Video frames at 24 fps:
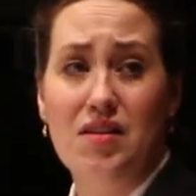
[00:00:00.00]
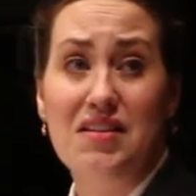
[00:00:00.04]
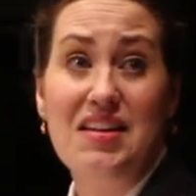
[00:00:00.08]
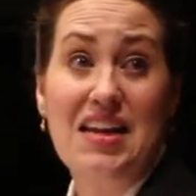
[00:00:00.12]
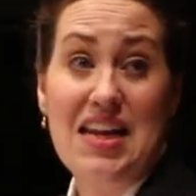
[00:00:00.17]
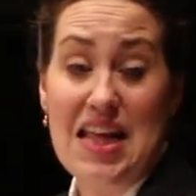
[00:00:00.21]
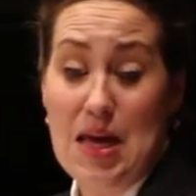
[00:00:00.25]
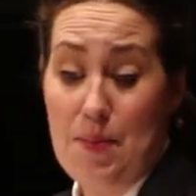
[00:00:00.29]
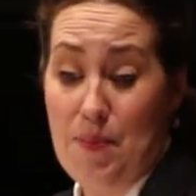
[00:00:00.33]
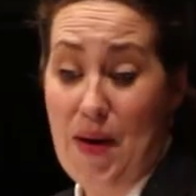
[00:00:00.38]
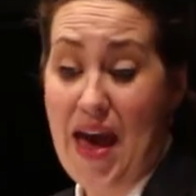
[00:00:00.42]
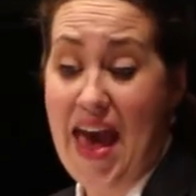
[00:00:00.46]

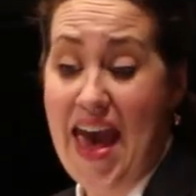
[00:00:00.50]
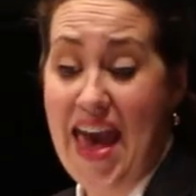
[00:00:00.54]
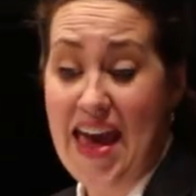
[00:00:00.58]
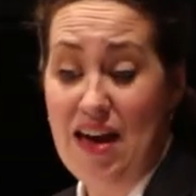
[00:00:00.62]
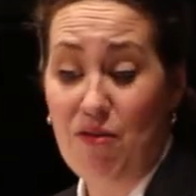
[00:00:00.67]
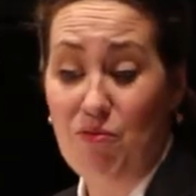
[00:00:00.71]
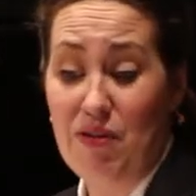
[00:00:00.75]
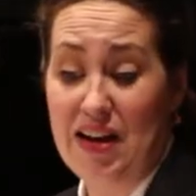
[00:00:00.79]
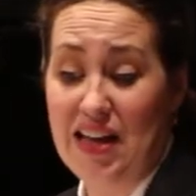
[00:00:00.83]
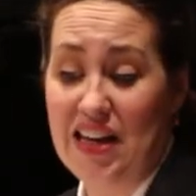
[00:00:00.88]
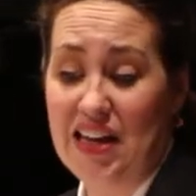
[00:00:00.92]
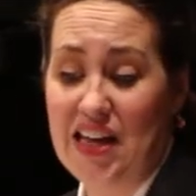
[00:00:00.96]
did he
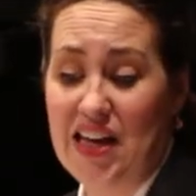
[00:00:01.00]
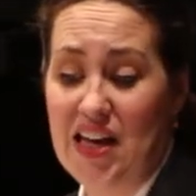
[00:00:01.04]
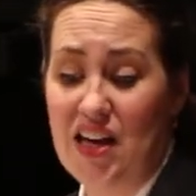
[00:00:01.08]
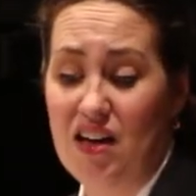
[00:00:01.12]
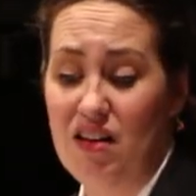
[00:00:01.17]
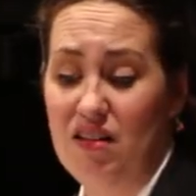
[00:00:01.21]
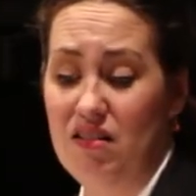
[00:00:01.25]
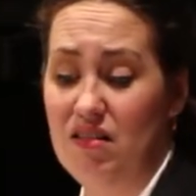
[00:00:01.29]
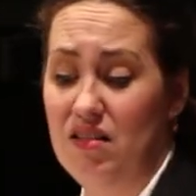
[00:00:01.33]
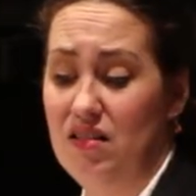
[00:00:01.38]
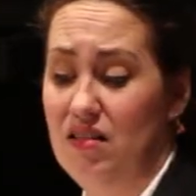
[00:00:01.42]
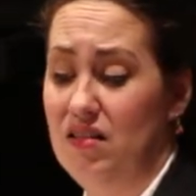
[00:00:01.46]
pay, really?
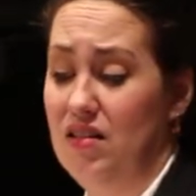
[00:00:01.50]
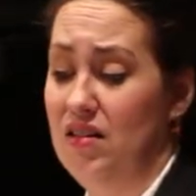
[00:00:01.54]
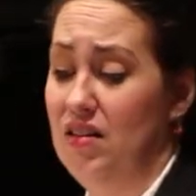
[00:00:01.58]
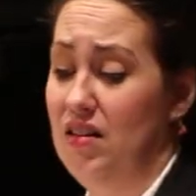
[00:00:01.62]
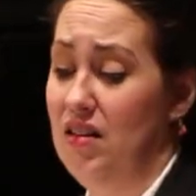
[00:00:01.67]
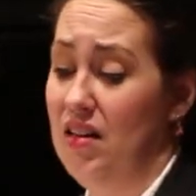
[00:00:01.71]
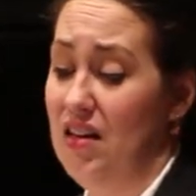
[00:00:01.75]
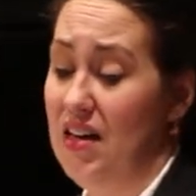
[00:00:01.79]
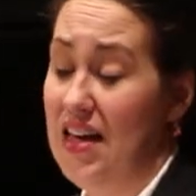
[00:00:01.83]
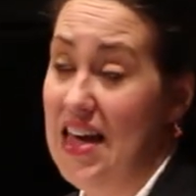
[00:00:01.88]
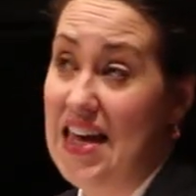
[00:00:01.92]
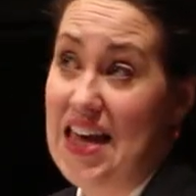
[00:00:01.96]

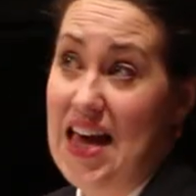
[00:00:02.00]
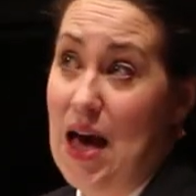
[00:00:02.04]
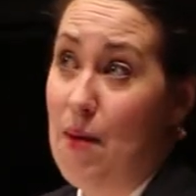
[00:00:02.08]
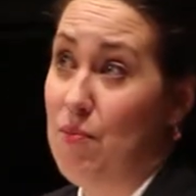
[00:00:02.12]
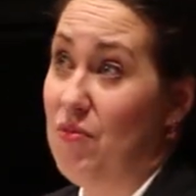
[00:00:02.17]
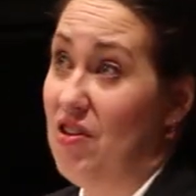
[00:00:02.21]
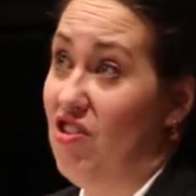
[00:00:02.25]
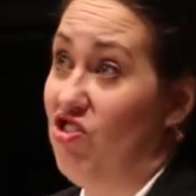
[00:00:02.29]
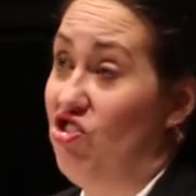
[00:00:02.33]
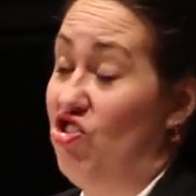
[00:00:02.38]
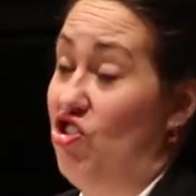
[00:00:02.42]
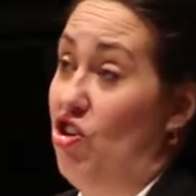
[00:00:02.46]
He
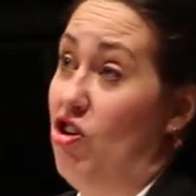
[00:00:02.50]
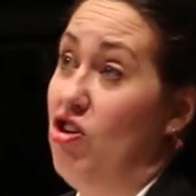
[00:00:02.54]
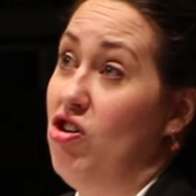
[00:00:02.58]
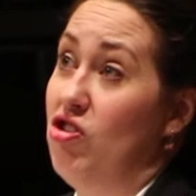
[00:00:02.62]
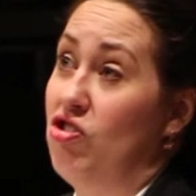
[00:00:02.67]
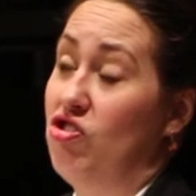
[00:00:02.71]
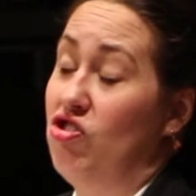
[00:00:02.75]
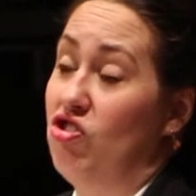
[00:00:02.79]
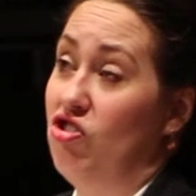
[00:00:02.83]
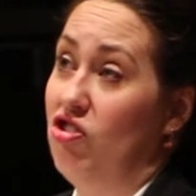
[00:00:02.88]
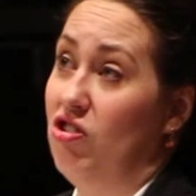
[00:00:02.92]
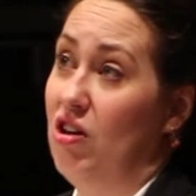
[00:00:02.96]
kept his
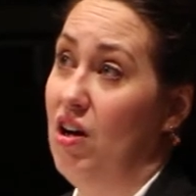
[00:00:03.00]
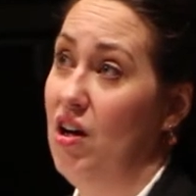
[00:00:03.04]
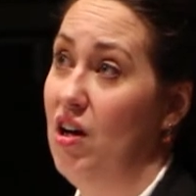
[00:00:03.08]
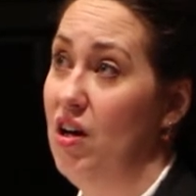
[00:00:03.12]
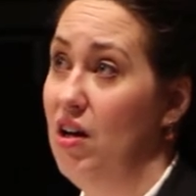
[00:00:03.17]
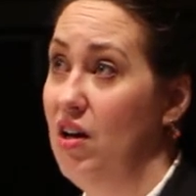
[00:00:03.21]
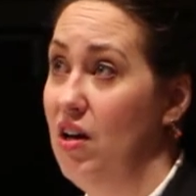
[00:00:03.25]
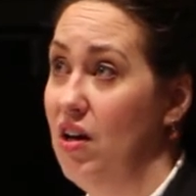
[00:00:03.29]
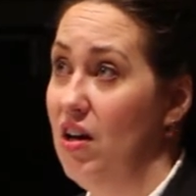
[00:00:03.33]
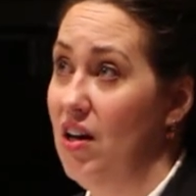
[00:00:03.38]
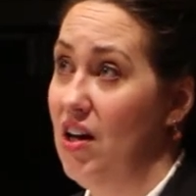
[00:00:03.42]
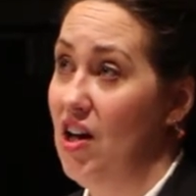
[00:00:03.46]
church,
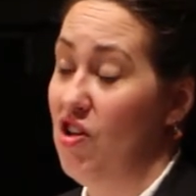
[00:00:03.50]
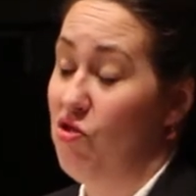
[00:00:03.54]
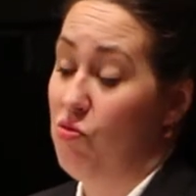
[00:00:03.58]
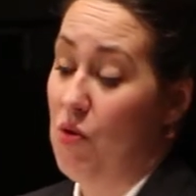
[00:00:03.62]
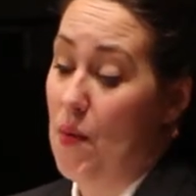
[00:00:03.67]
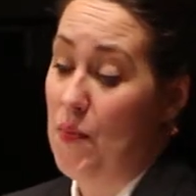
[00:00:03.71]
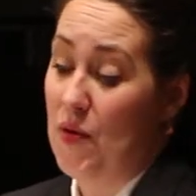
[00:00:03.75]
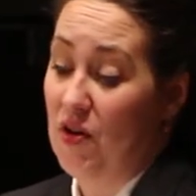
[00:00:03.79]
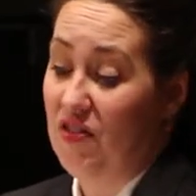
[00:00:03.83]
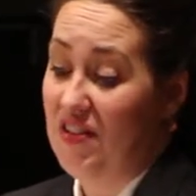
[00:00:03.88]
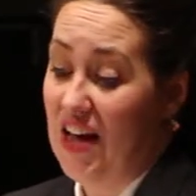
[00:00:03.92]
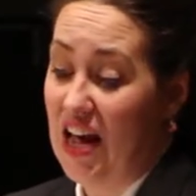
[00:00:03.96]
his
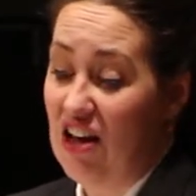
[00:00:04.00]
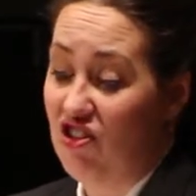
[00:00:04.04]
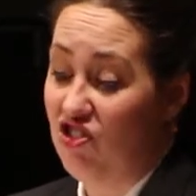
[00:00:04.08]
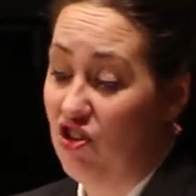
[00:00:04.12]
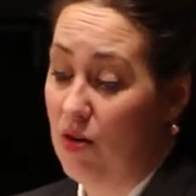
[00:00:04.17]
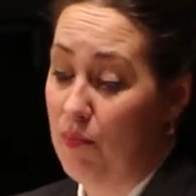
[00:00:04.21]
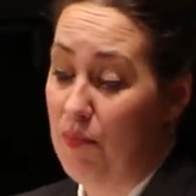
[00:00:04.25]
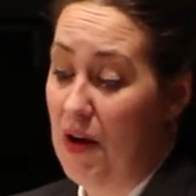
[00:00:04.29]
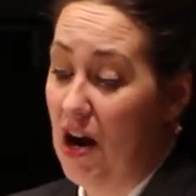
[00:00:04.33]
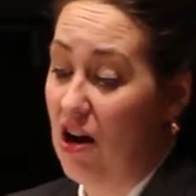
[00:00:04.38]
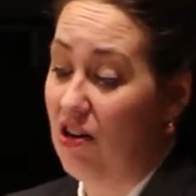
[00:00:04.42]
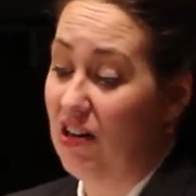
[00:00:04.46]

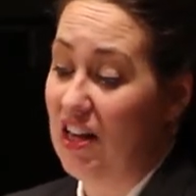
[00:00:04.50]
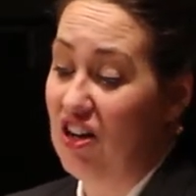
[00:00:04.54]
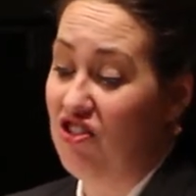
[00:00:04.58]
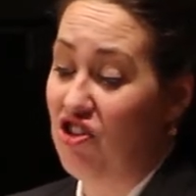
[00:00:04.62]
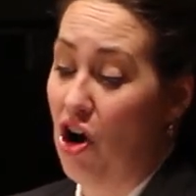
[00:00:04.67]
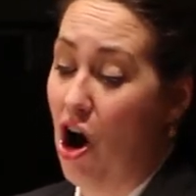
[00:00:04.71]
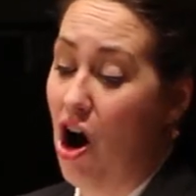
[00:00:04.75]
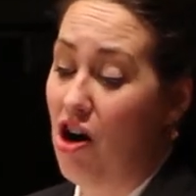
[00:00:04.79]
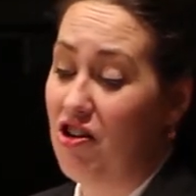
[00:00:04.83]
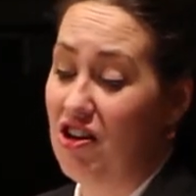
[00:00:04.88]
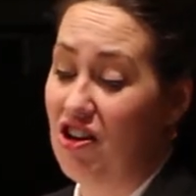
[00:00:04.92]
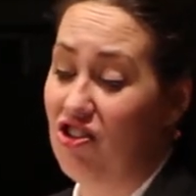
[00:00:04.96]
reputation barely
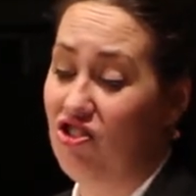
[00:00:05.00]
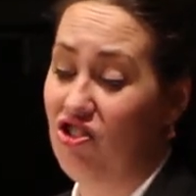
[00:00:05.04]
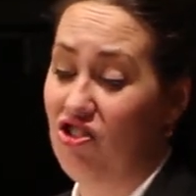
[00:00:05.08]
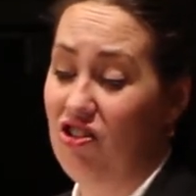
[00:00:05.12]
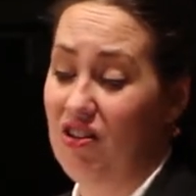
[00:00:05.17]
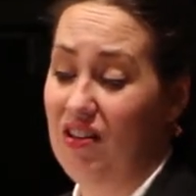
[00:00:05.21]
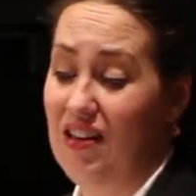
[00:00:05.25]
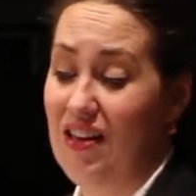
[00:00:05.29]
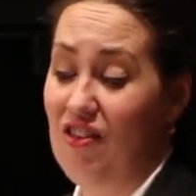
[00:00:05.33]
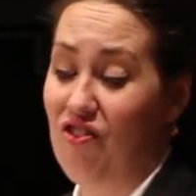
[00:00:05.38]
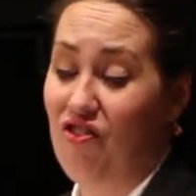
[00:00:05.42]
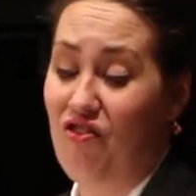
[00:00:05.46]
tarnished,
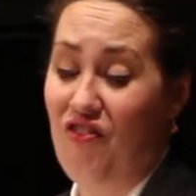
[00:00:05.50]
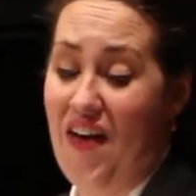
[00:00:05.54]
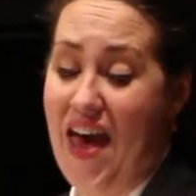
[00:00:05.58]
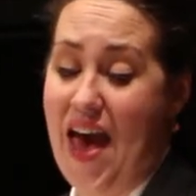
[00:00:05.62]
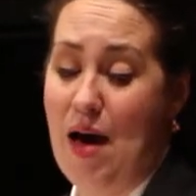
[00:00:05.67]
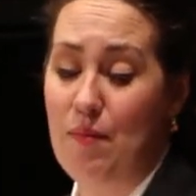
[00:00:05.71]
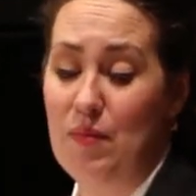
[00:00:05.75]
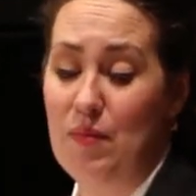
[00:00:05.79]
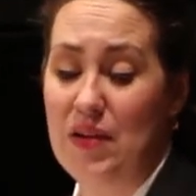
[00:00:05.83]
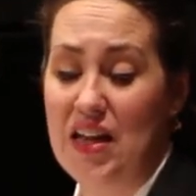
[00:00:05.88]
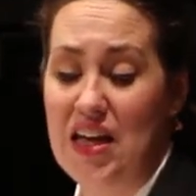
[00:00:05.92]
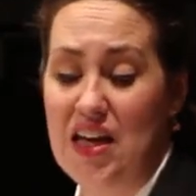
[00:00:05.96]
his
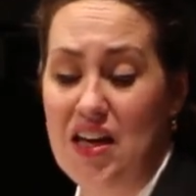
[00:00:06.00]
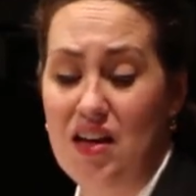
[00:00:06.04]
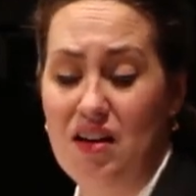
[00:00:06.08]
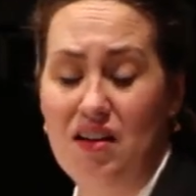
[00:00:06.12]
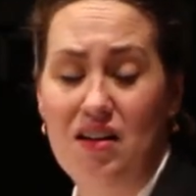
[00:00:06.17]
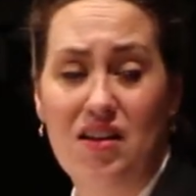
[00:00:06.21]
family.